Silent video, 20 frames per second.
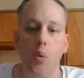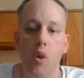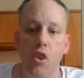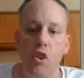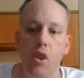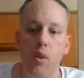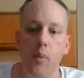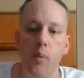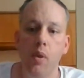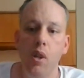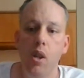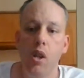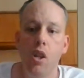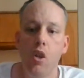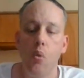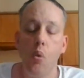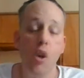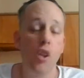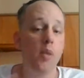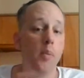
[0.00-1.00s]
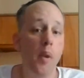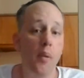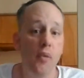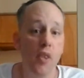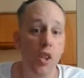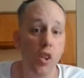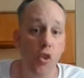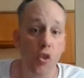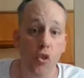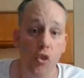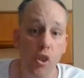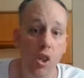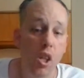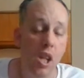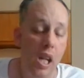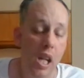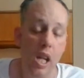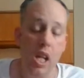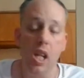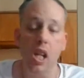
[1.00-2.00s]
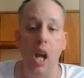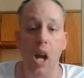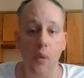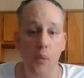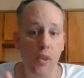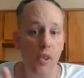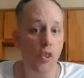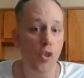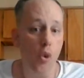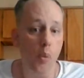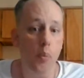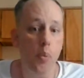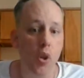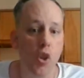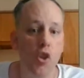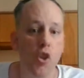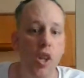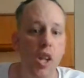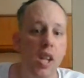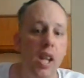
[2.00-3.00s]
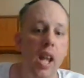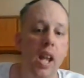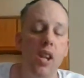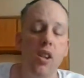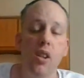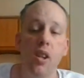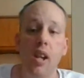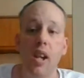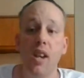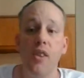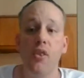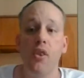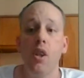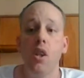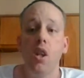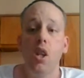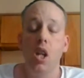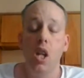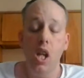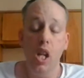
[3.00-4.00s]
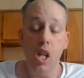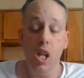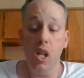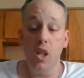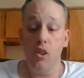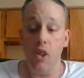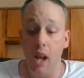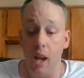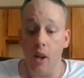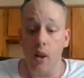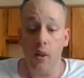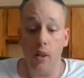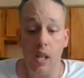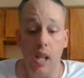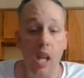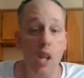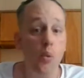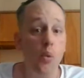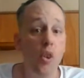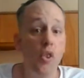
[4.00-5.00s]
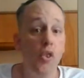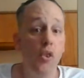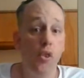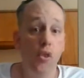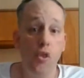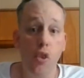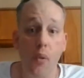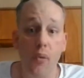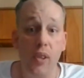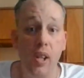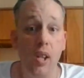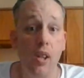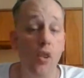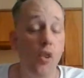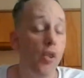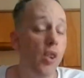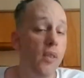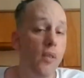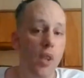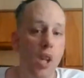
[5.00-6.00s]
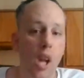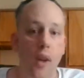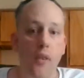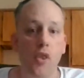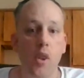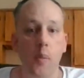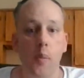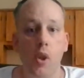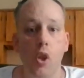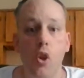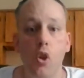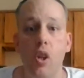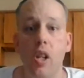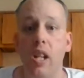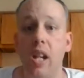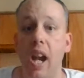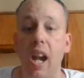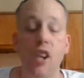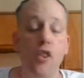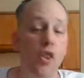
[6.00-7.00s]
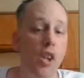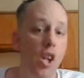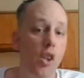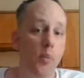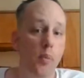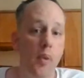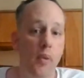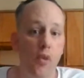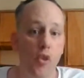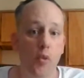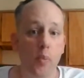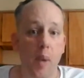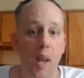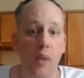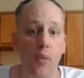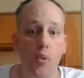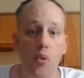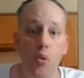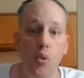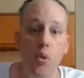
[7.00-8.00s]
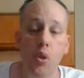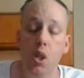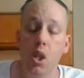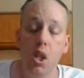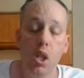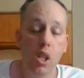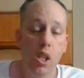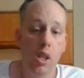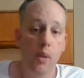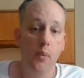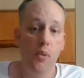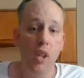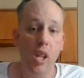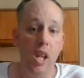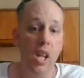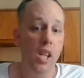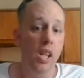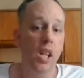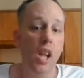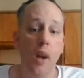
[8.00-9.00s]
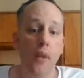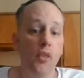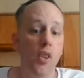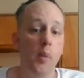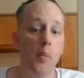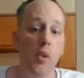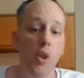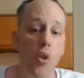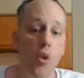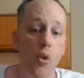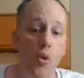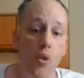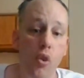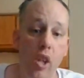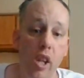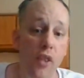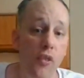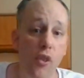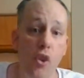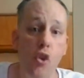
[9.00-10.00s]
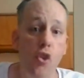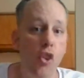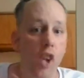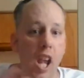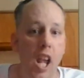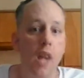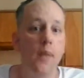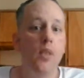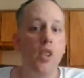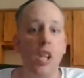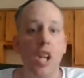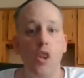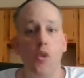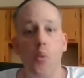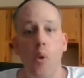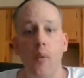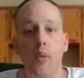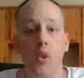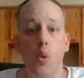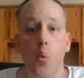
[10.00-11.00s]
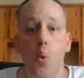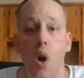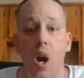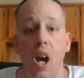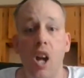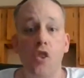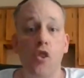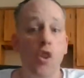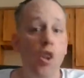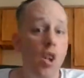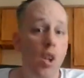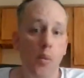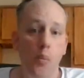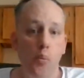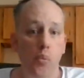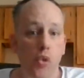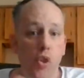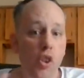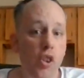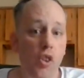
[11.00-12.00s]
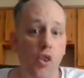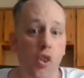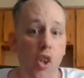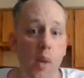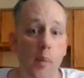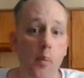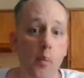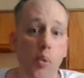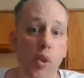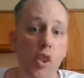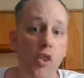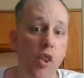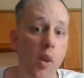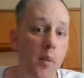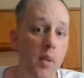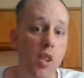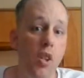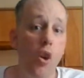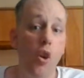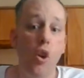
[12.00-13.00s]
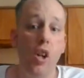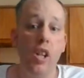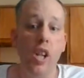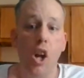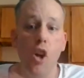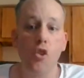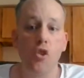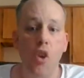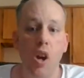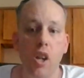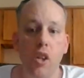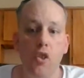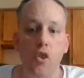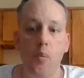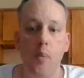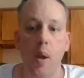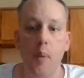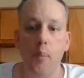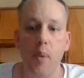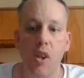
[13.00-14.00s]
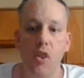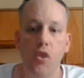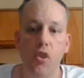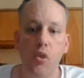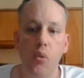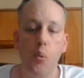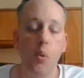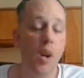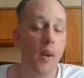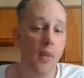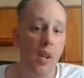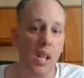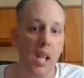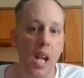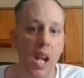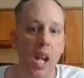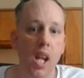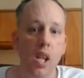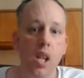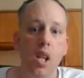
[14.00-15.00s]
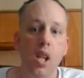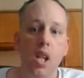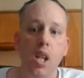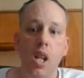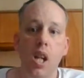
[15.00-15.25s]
videos, and I really do appreciate that, you guys. And yeah, anyways, don't forget leave your comments down below, and I ask you guys to be respectful in the comments down below. If there's an anime you guys want me to watch, please let me know. I'll try to do my best whatever I can.